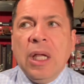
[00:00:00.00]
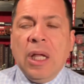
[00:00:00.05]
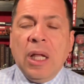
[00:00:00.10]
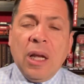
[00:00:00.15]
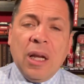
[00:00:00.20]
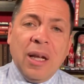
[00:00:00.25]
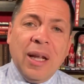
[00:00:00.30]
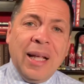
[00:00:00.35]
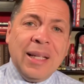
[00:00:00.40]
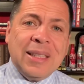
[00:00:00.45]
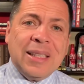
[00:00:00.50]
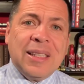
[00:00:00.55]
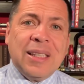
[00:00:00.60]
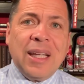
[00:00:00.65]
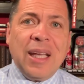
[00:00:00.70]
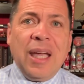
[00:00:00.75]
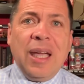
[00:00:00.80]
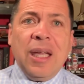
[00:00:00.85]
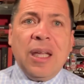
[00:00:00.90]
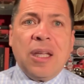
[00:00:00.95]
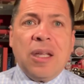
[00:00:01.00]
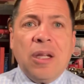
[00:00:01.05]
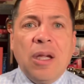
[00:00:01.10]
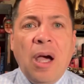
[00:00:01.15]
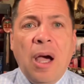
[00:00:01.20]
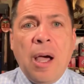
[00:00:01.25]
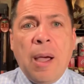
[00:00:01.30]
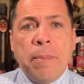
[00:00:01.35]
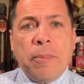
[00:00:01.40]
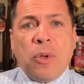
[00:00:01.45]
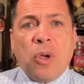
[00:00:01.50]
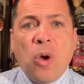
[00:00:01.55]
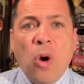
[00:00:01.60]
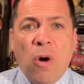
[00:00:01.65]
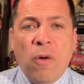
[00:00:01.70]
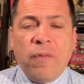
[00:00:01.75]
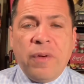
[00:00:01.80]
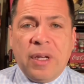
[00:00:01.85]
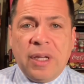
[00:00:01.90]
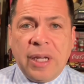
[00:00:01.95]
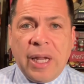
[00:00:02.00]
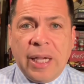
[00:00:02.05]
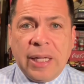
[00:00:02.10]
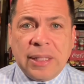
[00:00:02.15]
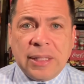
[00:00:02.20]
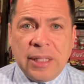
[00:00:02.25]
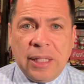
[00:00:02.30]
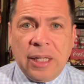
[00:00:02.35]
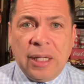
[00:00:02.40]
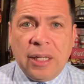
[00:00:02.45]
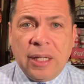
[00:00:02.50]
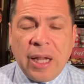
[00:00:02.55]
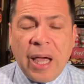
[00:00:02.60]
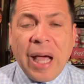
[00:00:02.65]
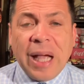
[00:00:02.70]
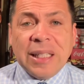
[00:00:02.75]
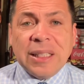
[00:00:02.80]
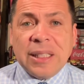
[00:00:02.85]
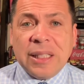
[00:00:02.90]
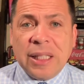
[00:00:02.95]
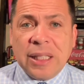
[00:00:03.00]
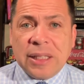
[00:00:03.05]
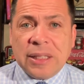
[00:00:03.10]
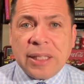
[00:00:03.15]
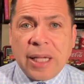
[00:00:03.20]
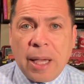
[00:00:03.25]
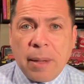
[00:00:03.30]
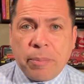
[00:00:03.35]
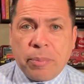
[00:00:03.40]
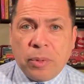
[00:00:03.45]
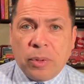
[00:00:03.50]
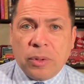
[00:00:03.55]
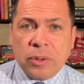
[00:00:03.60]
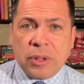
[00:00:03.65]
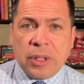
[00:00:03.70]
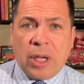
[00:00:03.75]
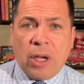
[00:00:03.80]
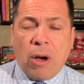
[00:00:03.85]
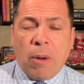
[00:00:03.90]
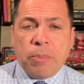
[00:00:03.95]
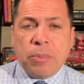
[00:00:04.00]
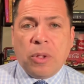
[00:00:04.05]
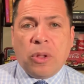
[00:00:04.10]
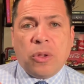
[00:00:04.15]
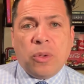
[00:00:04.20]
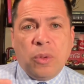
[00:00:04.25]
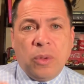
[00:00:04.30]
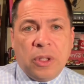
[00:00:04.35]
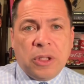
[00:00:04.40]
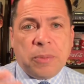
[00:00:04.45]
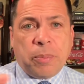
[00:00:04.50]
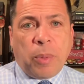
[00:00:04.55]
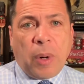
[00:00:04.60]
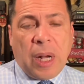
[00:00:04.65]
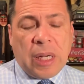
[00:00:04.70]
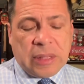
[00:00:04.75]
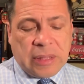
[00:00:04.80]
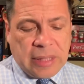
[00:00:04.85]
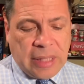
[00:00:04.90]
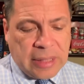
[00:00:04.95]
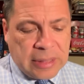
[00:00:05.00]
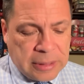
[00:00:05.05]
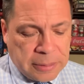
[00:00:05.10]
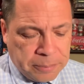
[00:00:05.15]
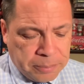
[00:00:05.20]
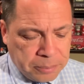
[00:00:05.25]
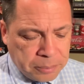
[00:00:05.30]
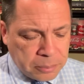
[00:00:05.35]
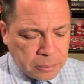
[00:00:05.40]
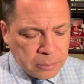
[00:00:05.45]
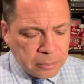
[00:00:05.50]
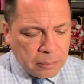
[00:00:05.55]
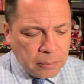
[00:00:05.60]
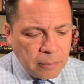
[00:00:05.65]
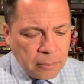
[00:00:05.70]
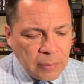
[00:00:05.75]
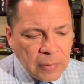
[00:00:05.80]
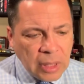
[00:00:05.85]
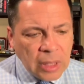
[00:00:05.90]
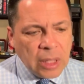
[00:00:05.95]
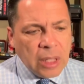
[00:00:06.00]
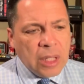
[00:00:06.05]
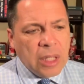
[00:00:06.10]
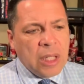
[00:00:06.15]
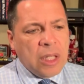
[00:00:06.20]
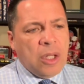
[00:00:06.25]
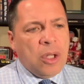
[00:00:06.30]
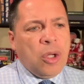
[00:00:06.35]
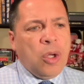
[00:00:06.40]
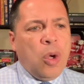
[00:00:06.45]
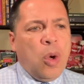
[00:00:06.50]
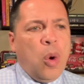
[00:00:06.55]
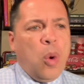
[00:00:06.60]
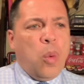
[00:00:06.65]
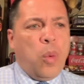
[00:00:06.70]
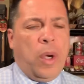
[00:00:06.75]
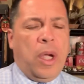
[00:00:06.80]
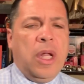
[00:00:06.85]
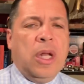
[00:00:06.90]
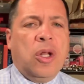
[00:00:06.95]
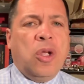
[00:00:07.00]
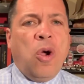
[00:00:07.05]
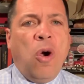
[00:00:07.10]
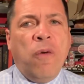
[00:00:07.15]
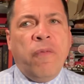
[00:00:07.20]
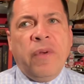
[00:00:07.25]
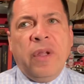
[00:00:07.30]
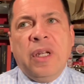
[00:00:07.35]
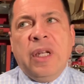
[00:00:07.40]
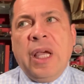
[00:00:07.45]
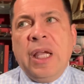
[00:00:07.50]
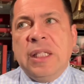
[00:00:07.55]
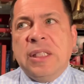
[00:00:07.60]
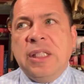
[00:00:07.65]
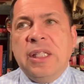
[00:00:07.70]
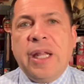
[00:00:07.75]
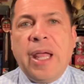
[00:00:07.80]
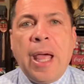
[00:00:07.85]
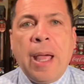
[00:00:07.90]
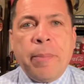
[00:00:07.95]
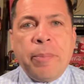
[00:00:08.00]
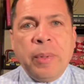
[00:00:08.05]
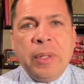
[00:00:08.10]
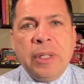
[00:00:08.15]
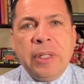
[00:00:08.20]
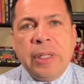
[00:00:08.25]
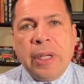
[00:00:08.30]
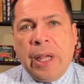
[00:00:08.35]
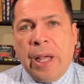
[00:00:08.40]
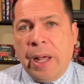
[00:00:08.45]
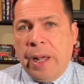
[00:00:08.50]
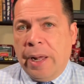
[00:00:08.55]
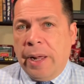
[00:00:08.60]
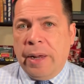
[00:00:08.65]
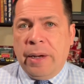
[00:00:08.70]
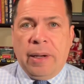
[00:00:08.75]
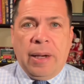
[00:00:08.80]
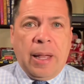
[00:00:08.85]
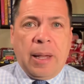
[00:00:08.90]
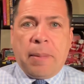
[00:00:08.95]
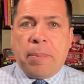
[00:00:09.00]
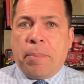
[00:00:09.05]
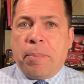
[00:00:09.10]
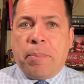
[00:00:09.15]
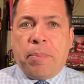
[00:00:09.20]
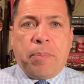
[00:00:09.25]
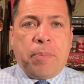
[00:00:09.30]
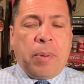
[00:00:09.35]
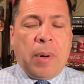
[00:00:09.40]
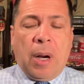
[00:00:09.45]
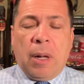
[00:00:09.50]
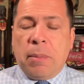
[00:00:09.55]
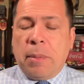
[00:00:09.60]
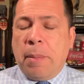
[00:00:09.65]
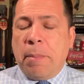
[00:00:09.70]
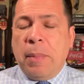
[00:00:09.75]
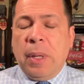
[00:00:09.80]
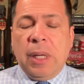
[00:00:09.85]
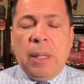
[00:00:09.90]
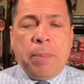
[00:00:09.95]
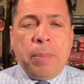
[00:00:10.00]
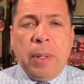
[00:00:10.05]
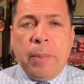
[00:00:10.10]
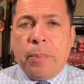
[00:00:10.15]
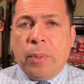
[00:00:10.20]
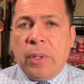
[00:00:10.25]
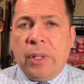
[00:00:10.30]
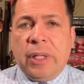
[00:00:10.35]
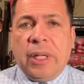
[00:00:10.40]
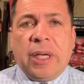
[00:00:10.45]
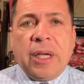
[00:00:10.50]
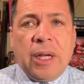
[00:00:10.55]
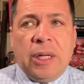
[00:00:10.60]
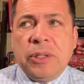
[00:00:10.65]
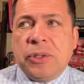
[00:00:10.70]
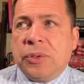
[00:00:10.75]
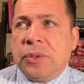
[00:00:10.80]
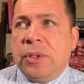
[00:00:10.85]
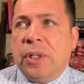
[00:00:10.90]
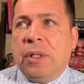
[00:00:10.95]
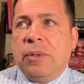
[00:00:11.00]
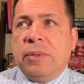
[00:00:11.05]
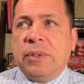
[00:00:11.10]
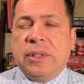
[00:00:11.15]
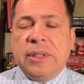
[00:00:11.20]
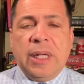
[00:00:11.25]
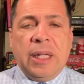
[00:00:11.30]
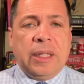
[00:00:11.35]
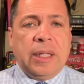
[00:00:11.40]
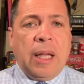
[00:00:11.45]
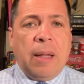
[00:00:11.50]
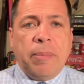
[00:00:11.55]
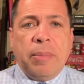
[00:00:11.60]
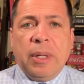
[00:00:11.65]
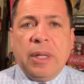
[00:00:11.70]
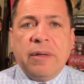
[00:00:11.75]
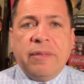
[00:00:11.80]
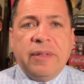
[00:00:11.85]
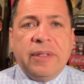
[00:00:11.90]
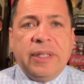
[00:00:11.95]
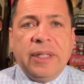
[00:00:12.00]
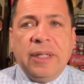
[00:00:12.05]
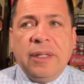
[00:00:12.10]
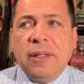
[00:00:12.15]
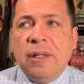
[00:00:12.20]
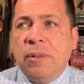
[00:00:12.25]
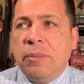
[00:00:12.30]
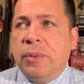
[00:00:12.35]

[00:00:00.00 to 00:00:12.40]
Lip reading: Let's take COVID-19 as an example to help you through this process. When COVID-19 happened, like probably many people in the country, it was not that big of a deal.